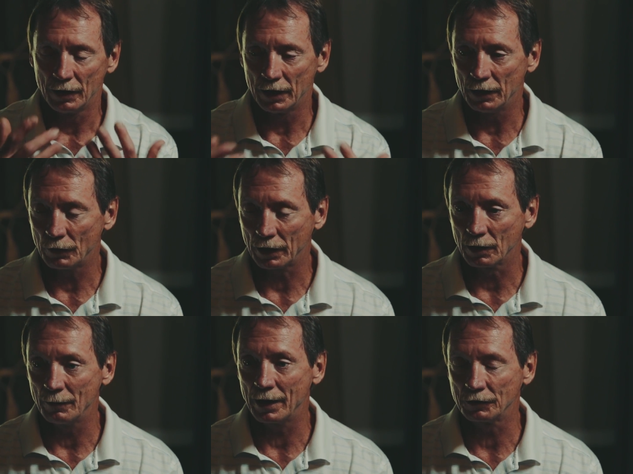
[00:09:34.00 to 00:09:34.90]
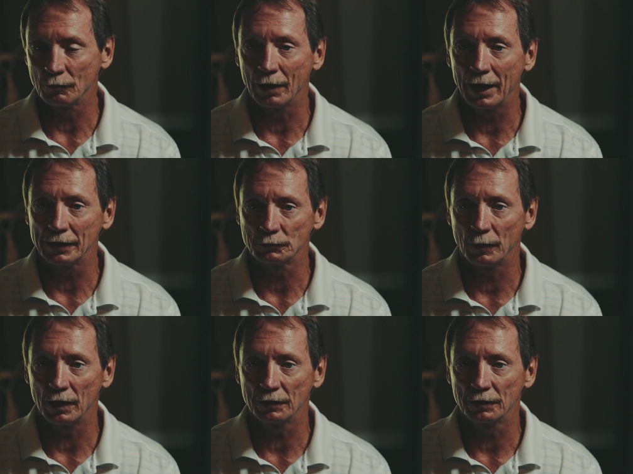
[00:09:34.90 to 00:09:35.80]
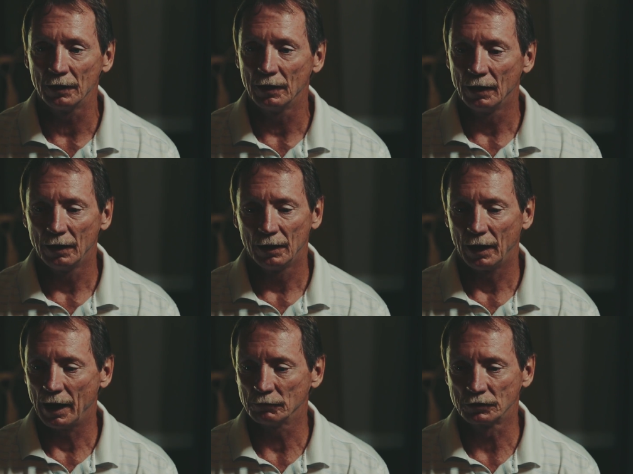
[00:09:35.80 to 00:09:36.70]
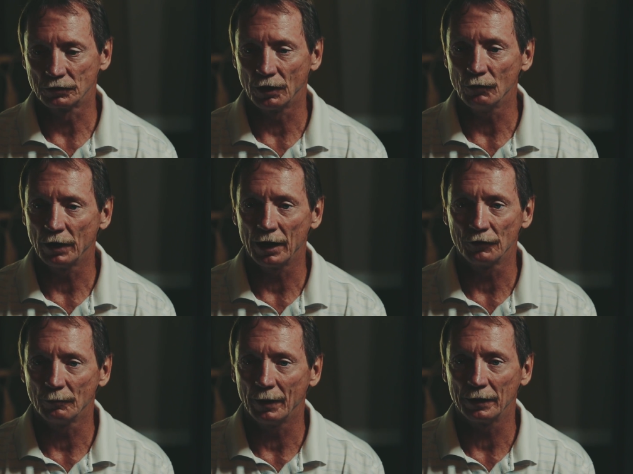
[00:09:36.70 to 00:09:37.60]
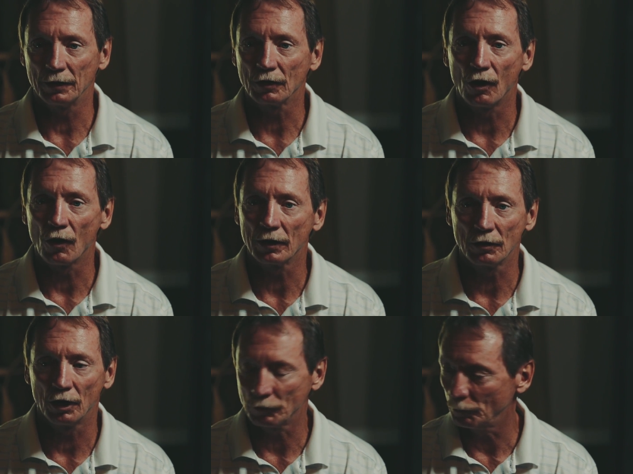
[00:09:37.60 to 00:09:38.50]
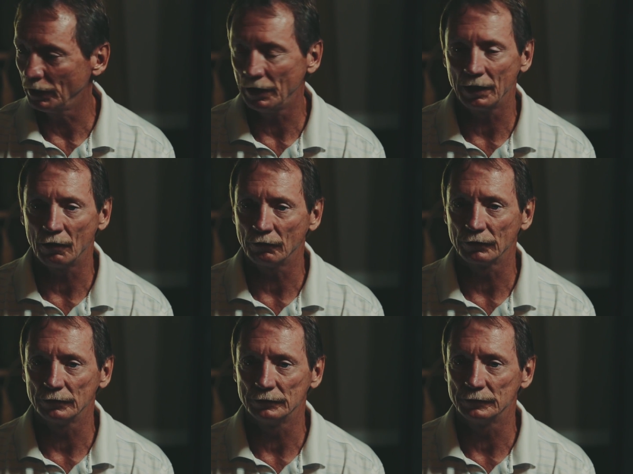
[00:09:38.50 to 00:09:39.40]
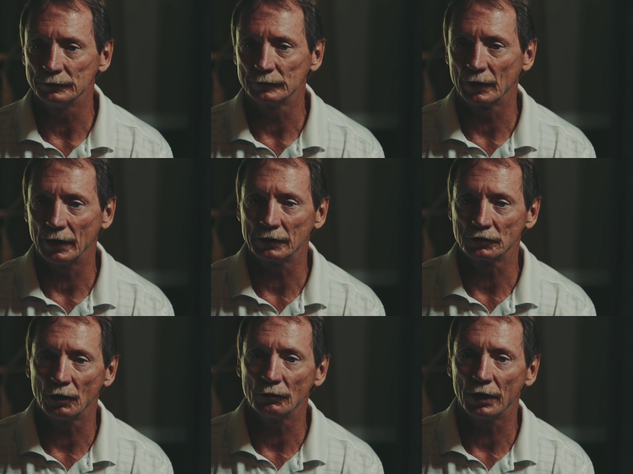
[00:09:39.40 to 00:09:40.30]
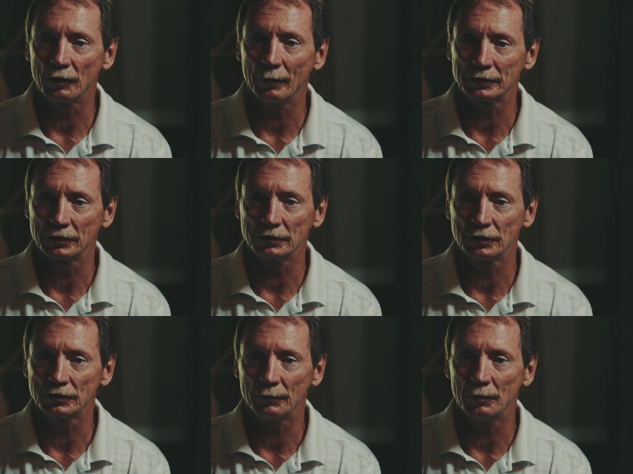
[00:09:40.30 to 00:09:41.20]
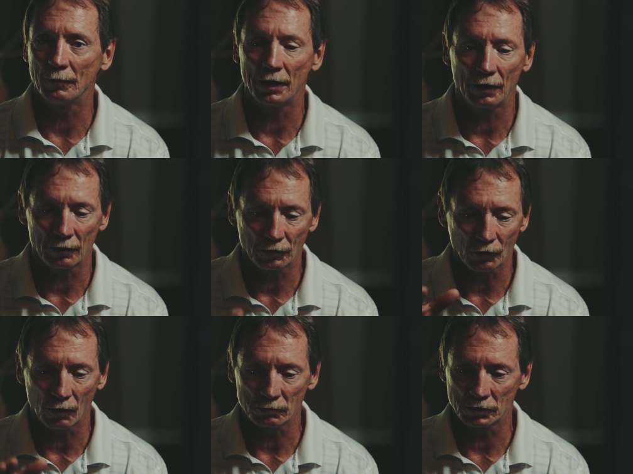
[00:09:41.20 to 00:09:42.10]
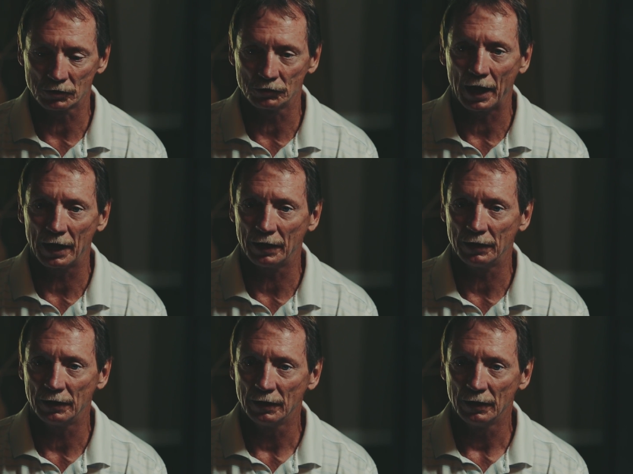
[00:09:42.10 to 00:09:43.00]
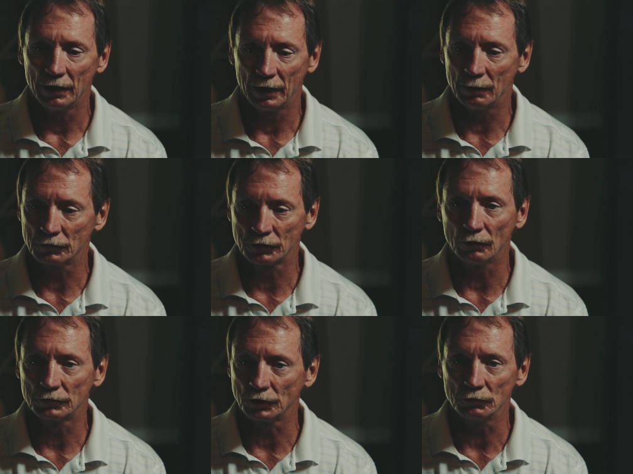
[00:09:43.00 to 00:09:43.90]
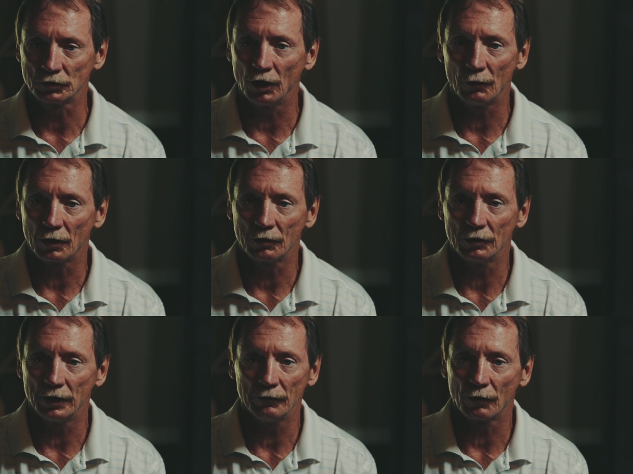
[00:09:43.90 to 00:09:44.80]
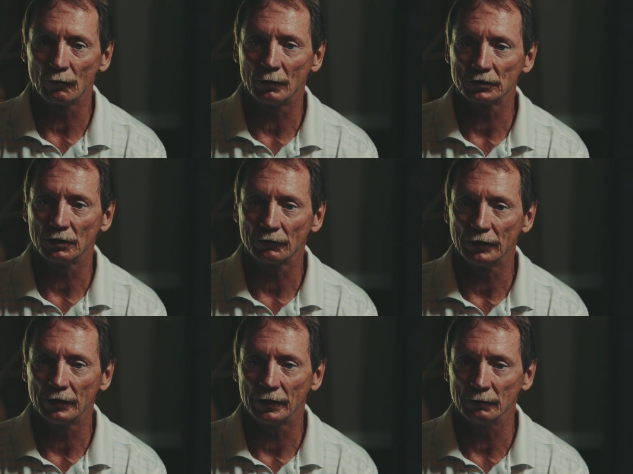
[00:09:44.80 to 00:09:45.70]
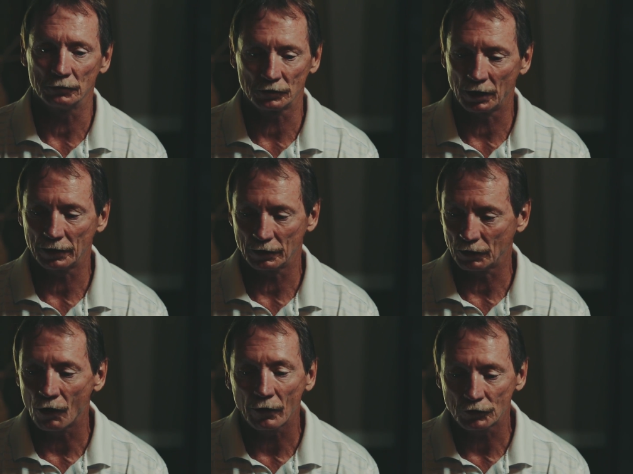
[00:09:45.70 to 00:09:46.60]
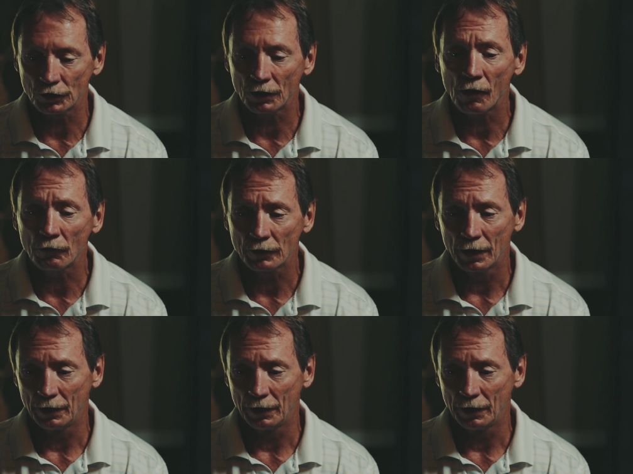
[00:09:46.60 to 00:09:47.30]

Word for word: And then when I come out at the blind spot, I would slow down to about, and the car had cut completely off. And I'd slow down about 60, 70 mile an hour, and the car was just dying. And it was so slow, I couldn't even hurt myself in it. It was just like the car had shut off,